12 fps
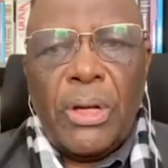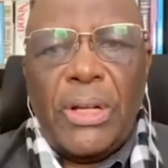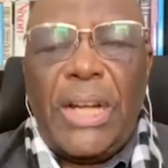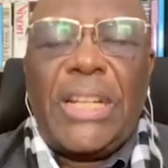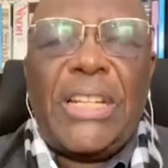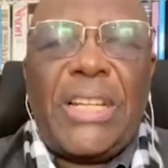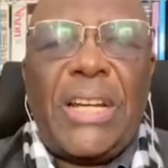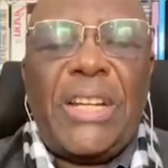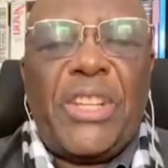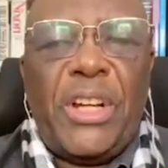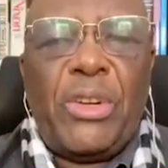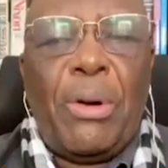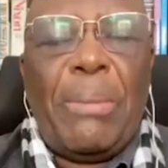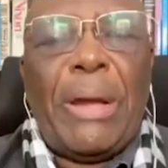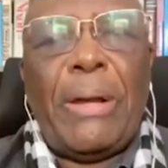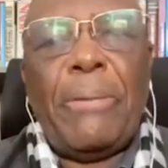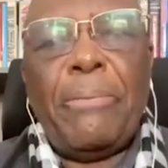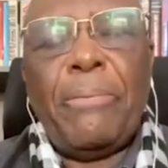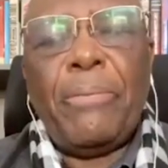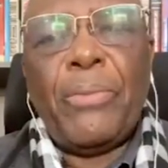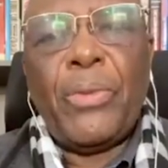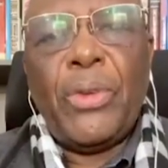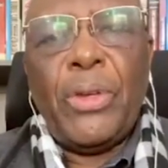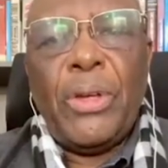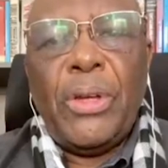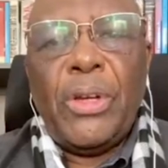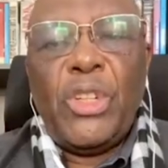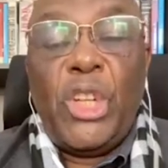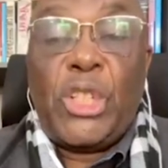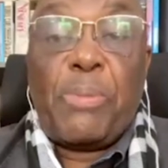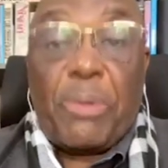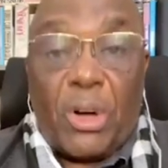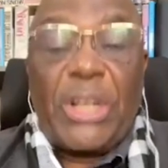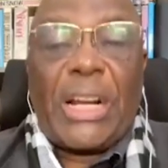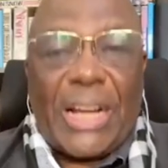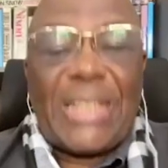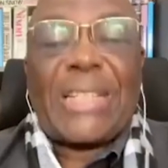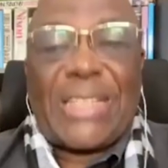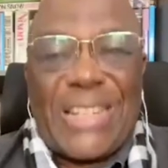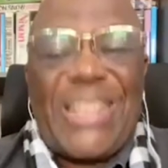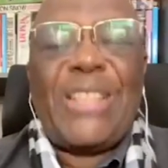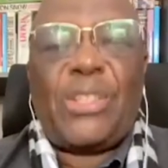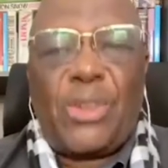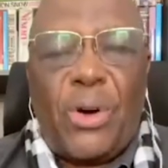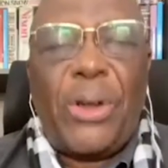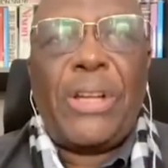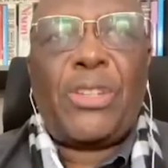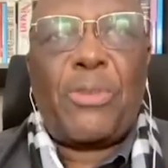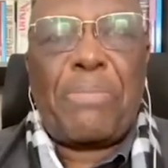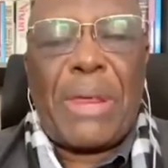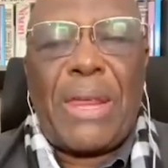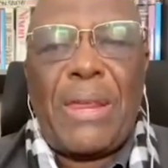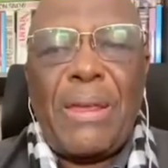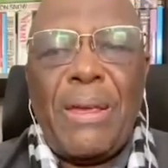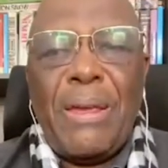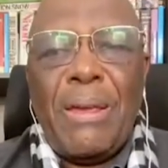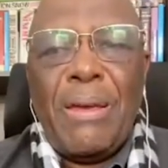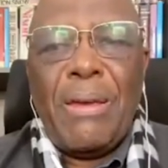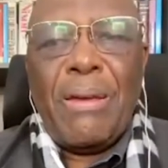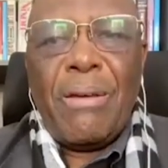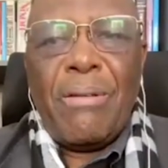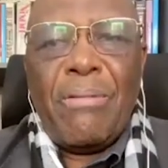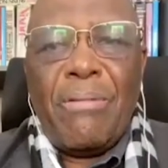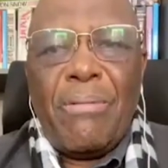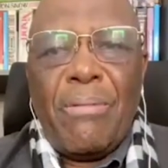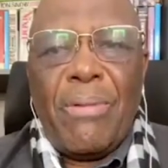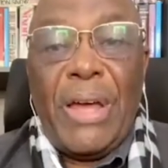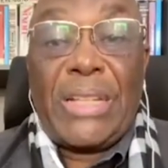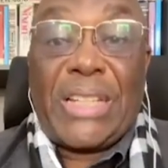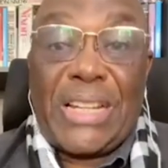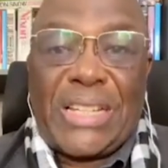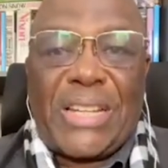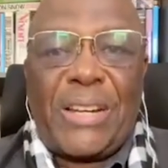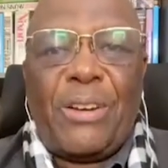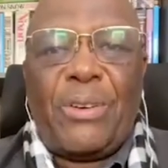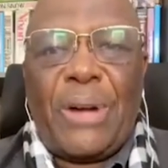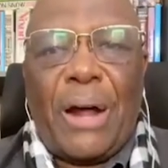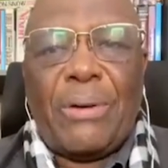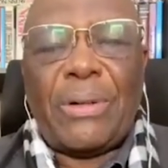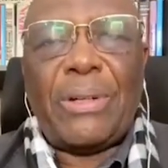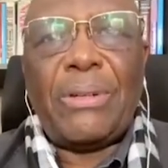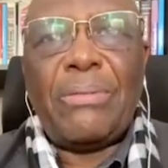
Ladies and gentlemen, this broadcast is going to be a testing ground.